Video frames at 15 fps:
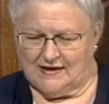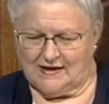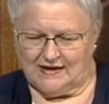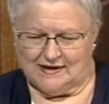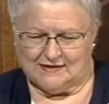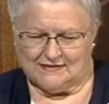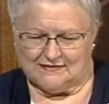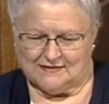
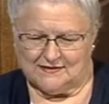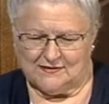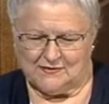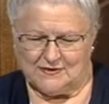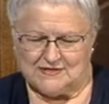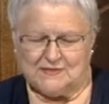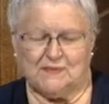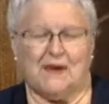uh, of
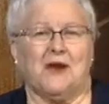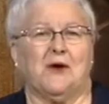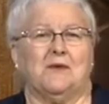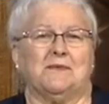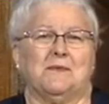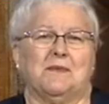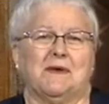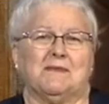course, went home
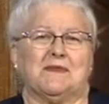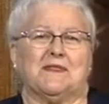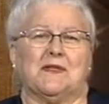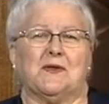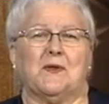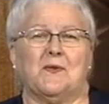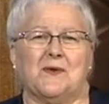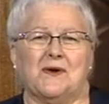to be with the
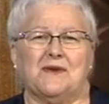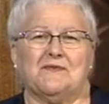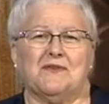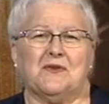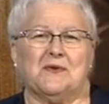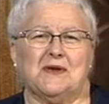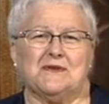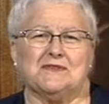Lord a
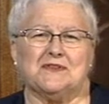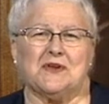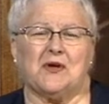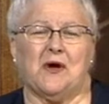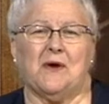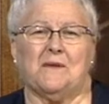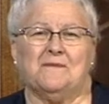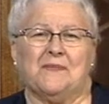few years
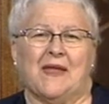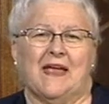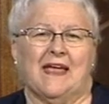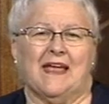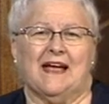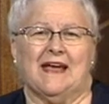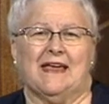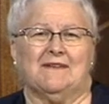ago.
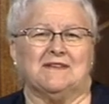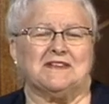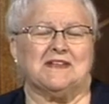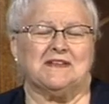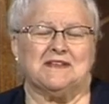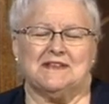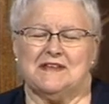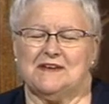He was a
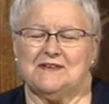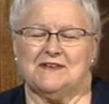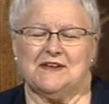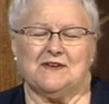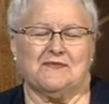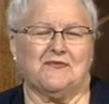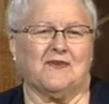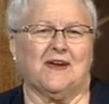dear,
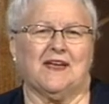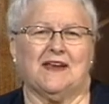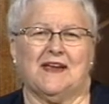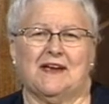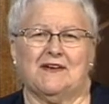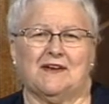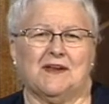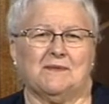dear friend
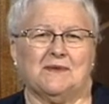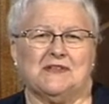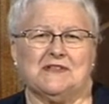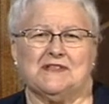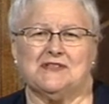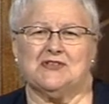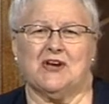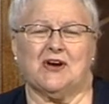here at
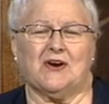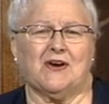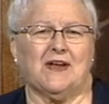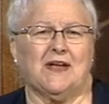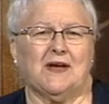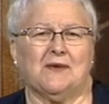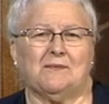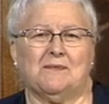WTJR. He
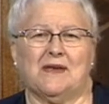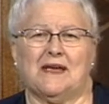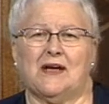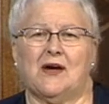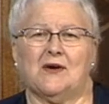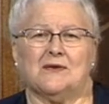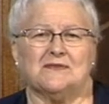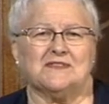helped me
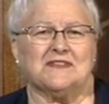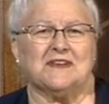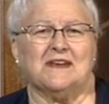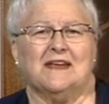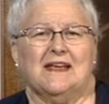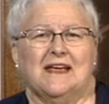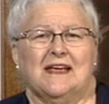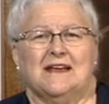host and
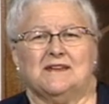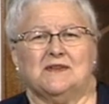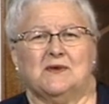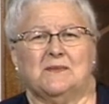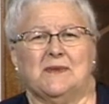so